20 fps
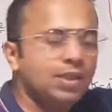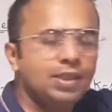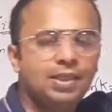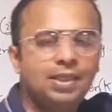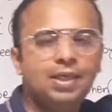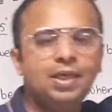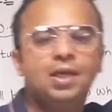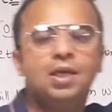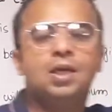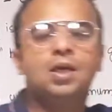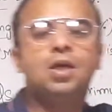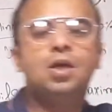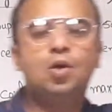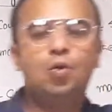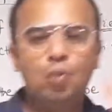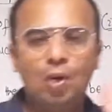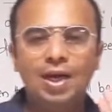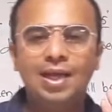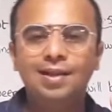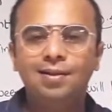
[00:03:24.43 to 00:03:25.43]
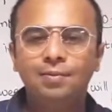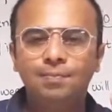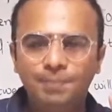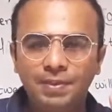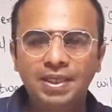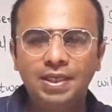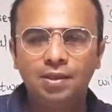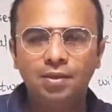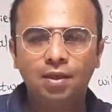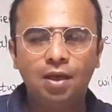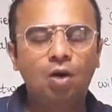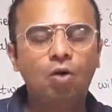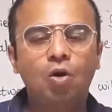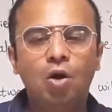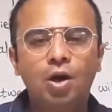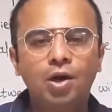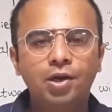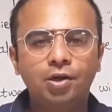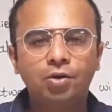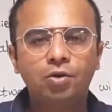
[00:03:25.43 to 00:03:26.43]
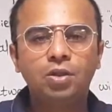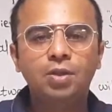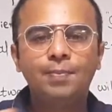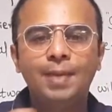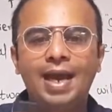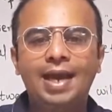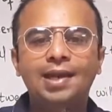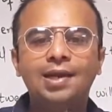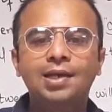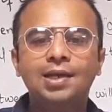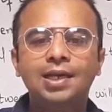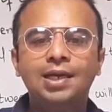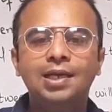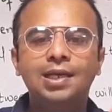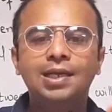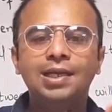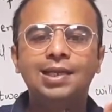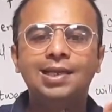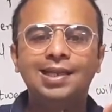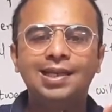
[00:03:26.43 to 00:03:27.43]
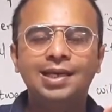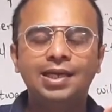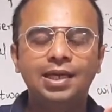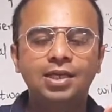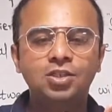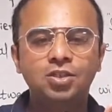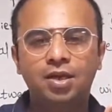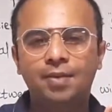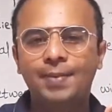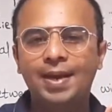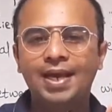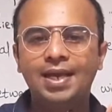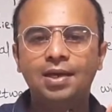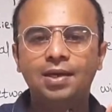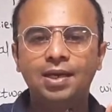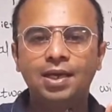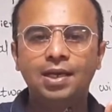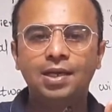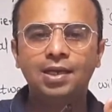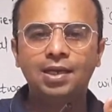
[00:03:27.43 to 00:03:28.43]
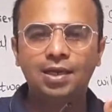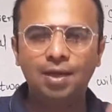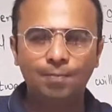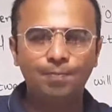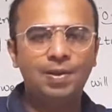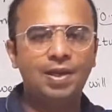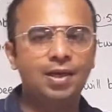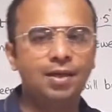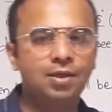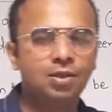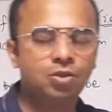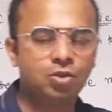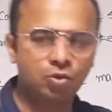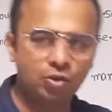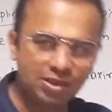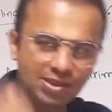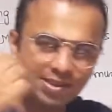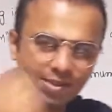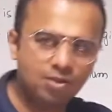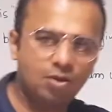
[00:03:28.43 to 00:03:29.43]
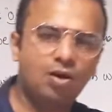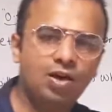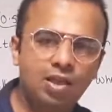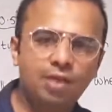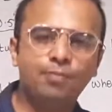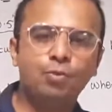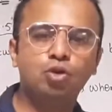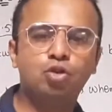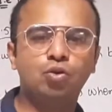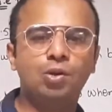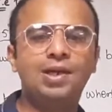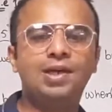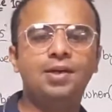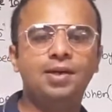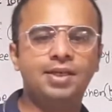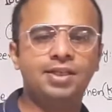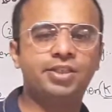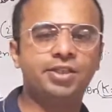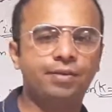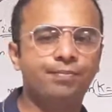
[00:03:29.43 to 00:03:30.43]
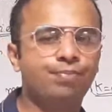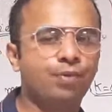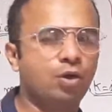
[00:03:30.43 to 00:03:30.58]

in the coil B according to the magnetically linkage or magnetically coupling. So this is called the mutual induction